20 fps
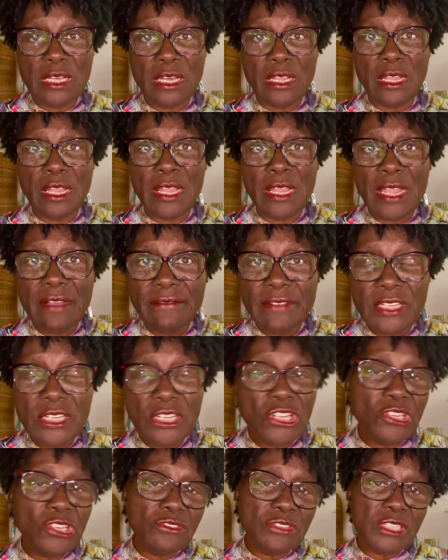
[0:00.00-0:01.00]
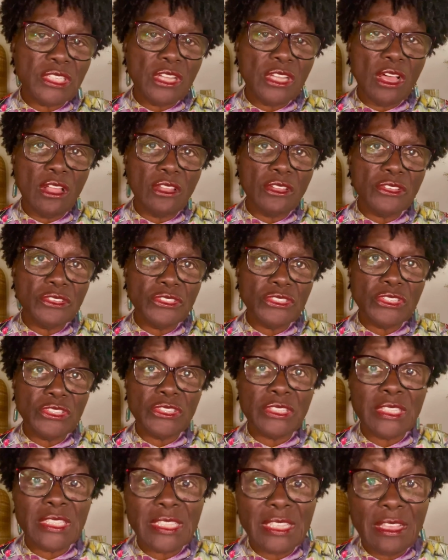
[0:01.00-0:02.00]
$1,100
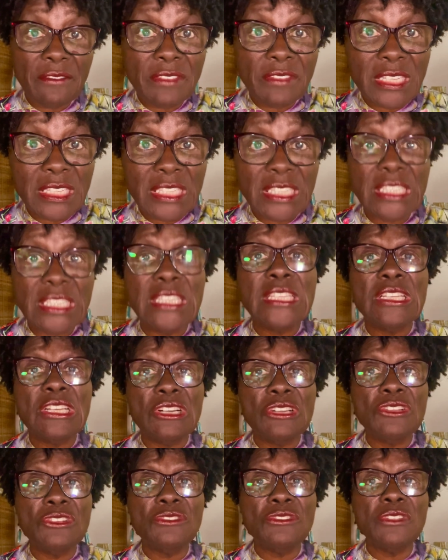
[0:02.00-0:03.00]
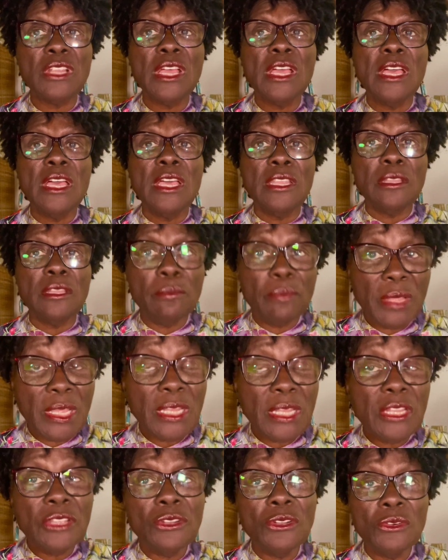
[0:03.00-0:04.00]
to $1,700,
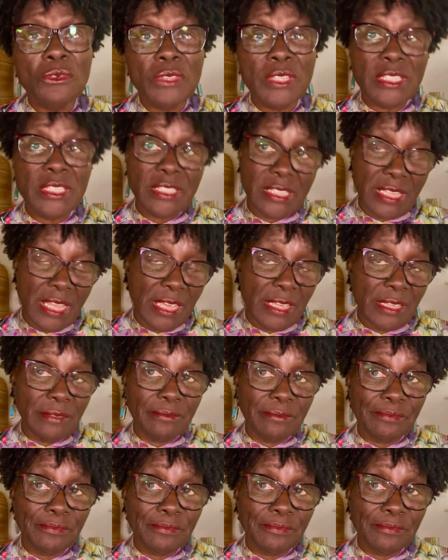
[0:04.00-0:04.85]
depending on the state.